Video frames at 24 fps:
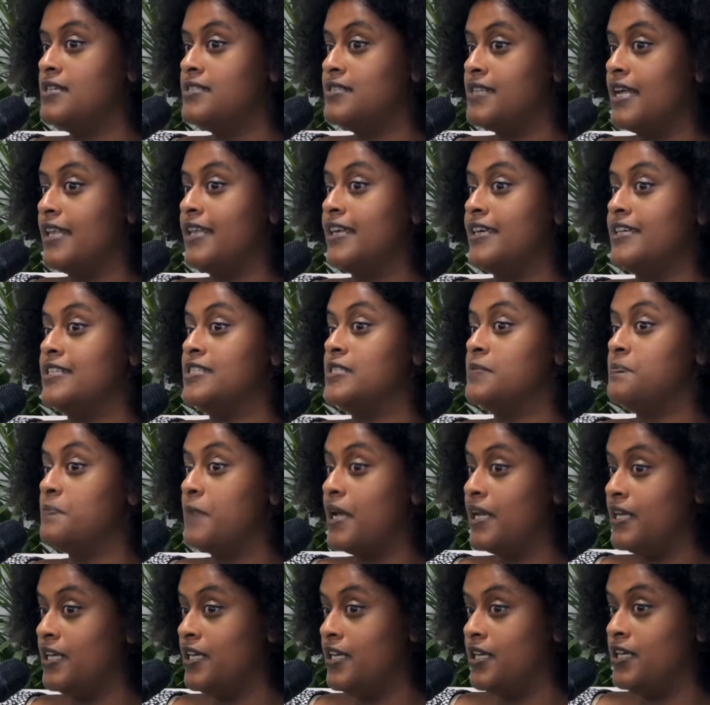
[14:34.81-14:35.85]
selling as
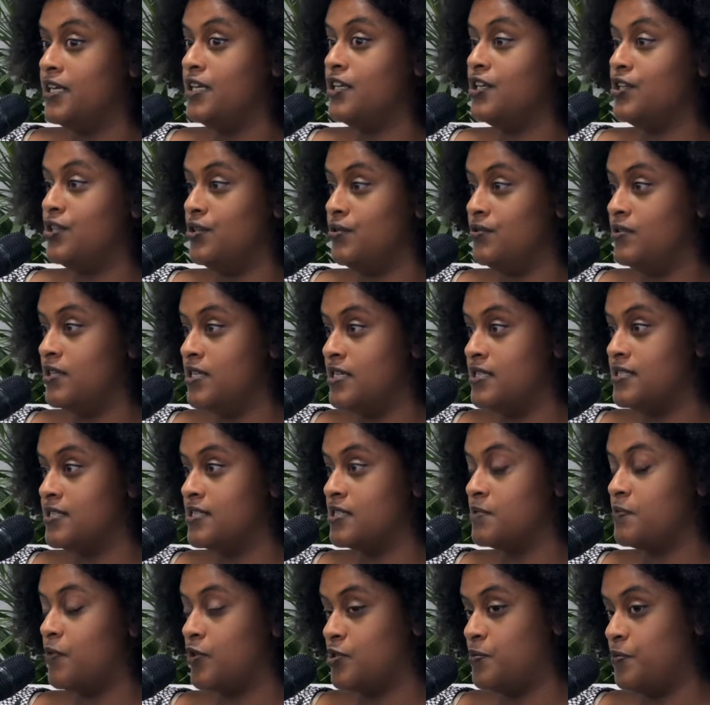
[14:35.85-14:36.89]
many units as
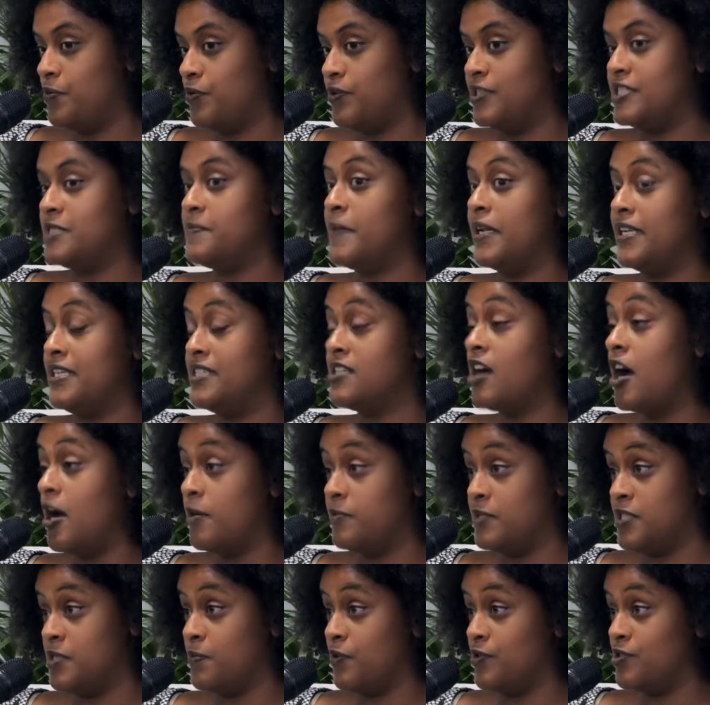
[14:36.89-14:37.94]
possible, as many
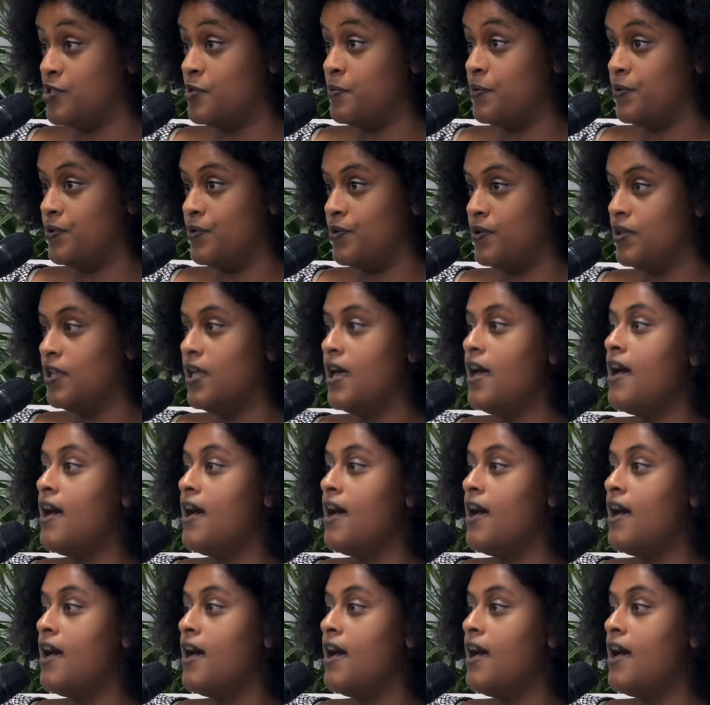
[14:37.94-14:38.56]
times as possible.